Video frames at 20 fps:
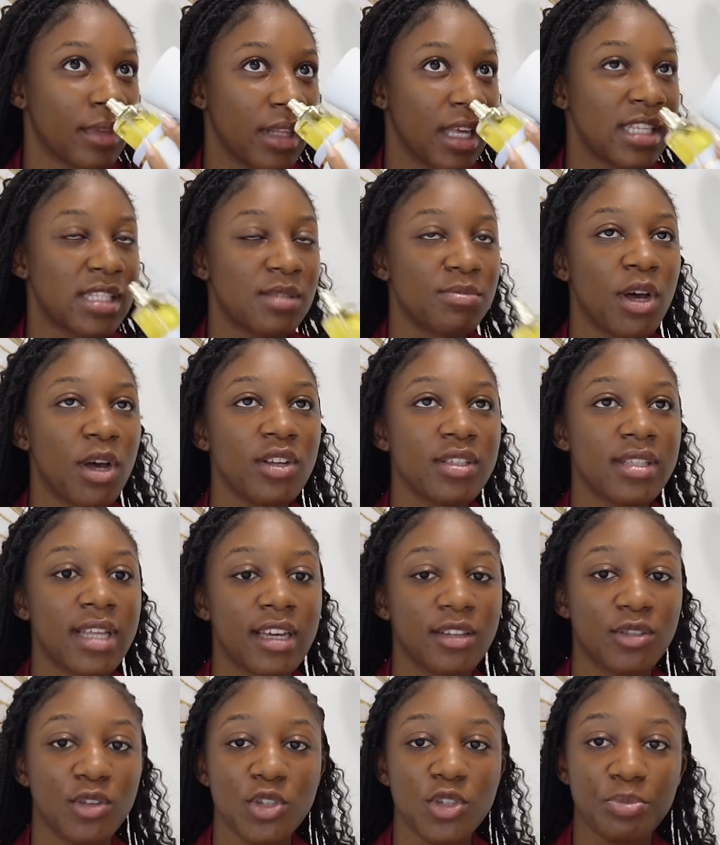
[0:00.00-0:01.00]
it smells
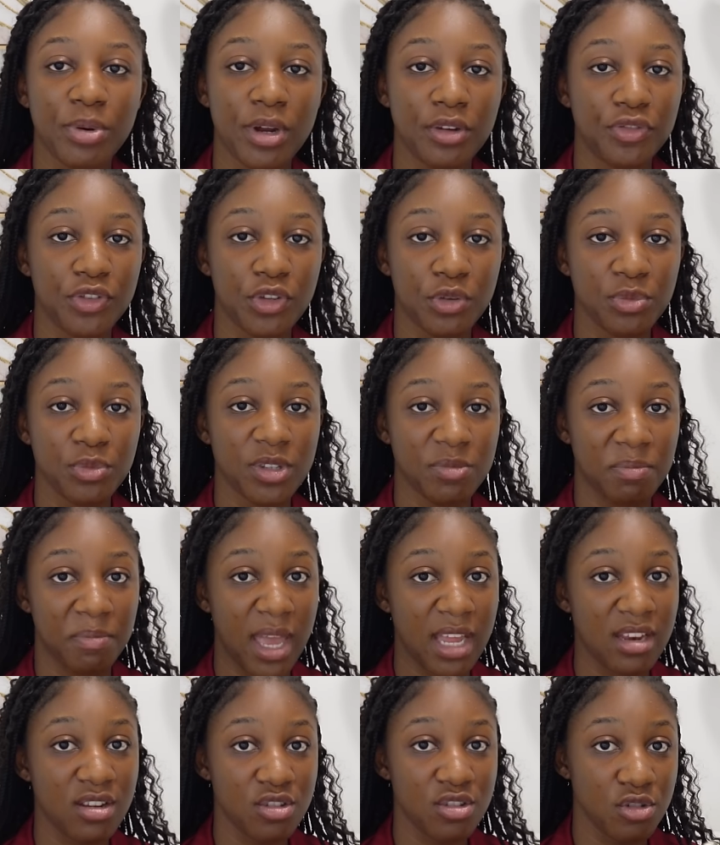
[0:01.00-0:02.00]
like those perfumes
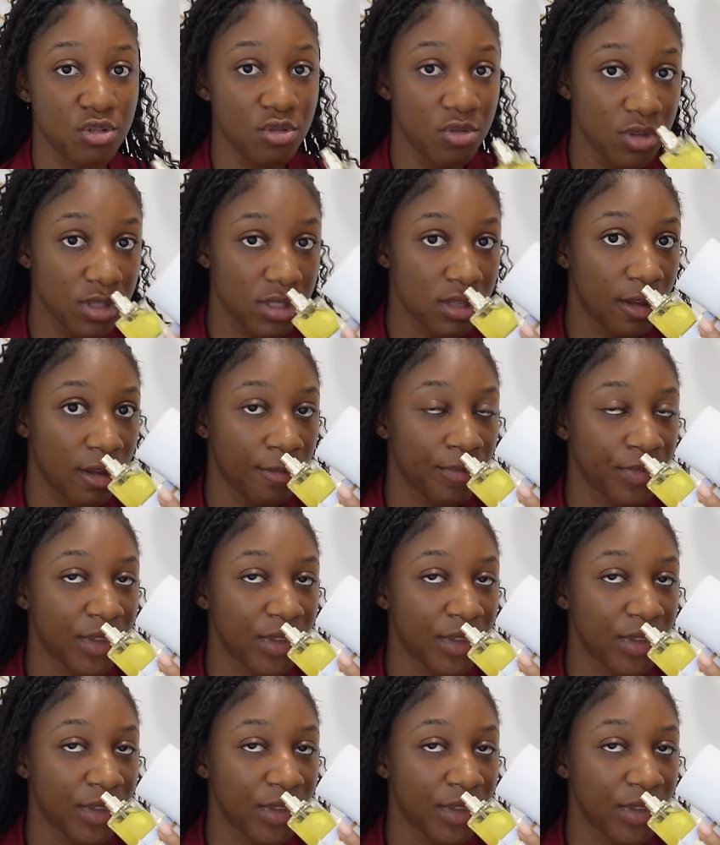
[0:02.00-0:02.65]
men use.